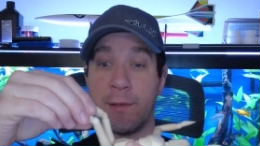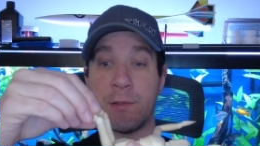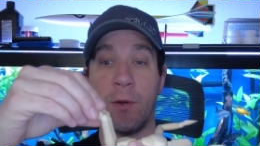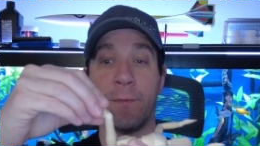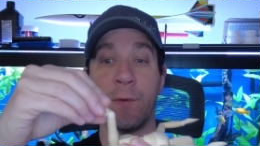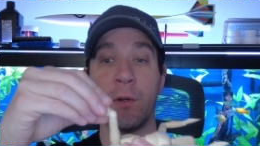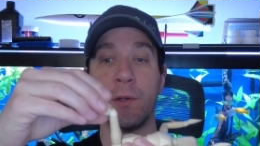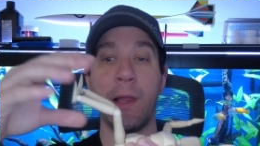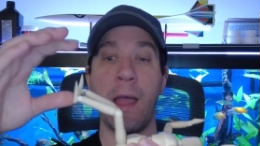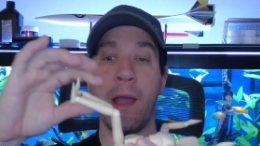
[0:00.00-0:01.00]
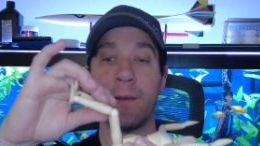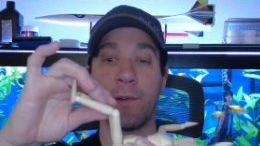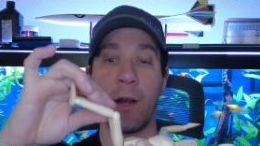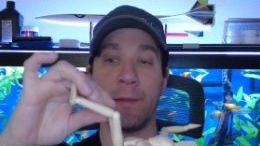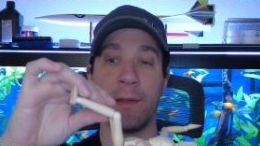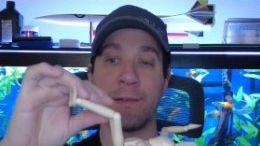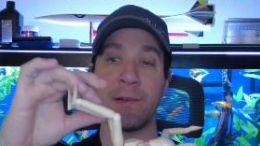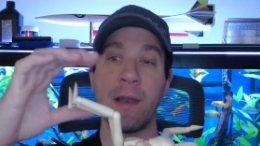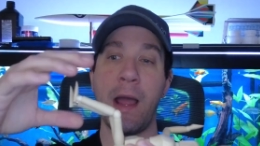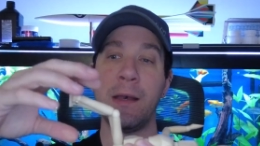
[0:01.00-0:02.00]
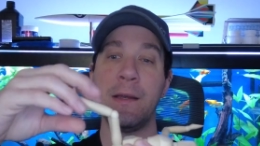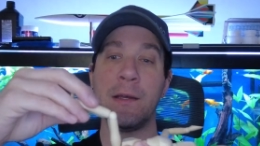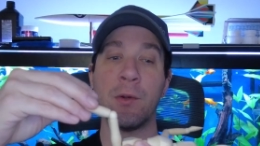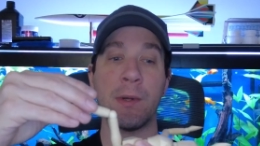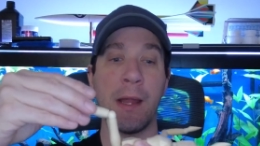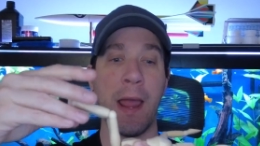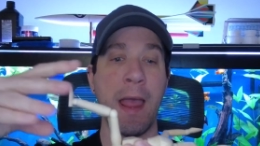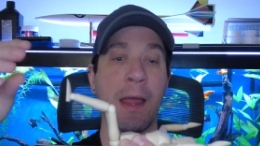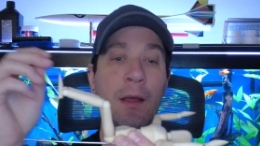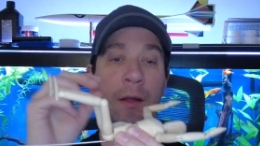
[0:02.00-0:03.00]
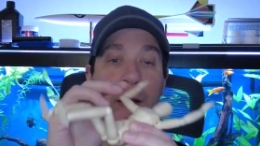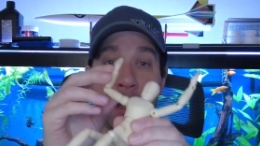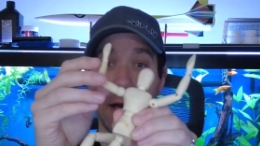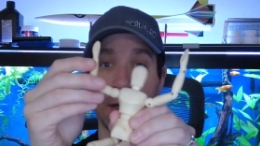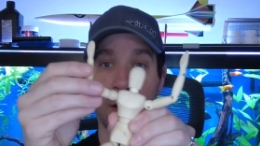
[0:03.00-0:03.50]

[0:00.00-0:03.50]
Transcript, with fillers: So if your legs are at this 90 degree angle and your